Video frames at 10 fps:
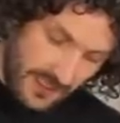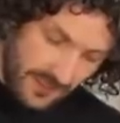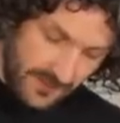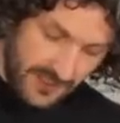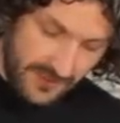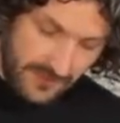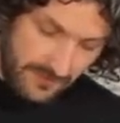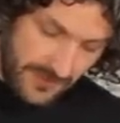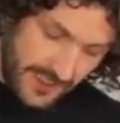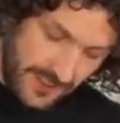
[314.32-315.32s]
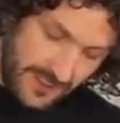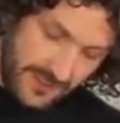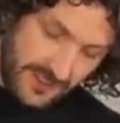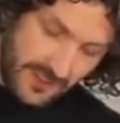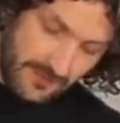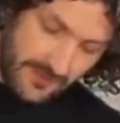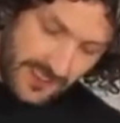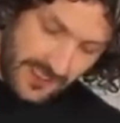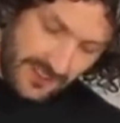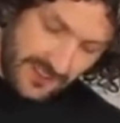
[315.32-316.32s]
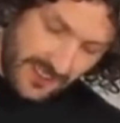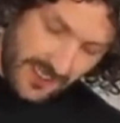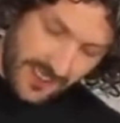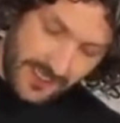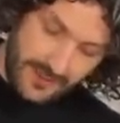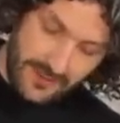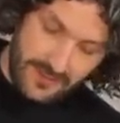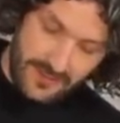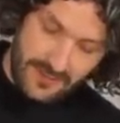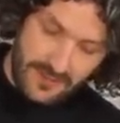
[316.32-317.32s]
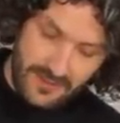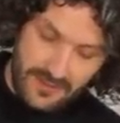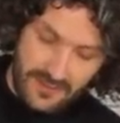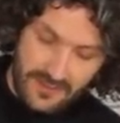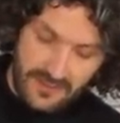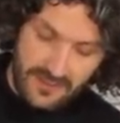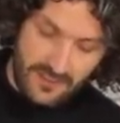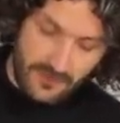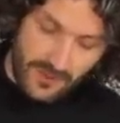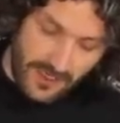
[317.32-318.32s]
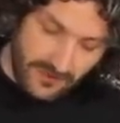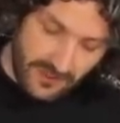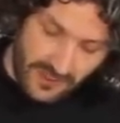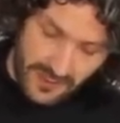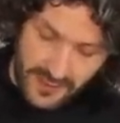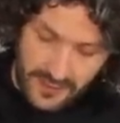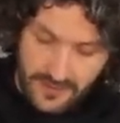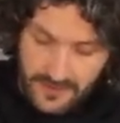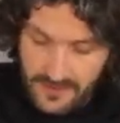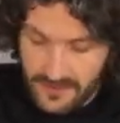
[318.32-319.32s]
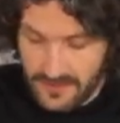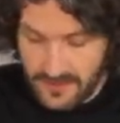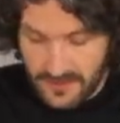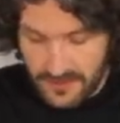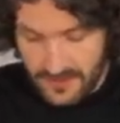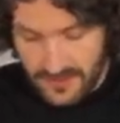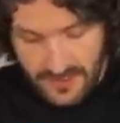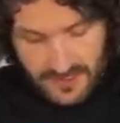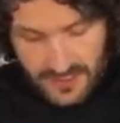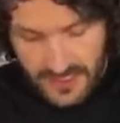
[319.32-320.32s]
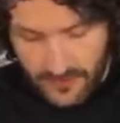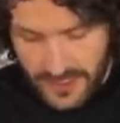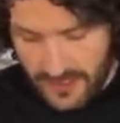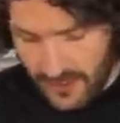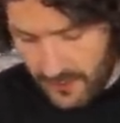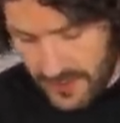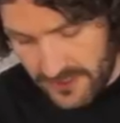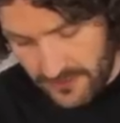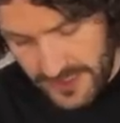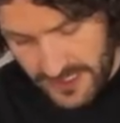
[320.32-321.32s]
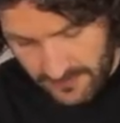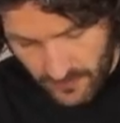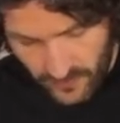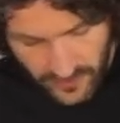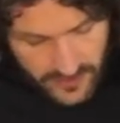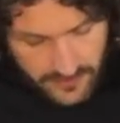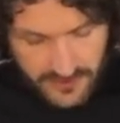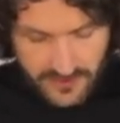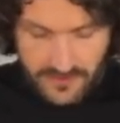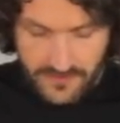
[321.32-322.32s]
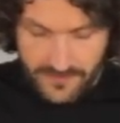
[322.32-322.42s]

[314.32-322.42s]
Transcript: I'm just bending some inside, some are outside, and we can always create more loops,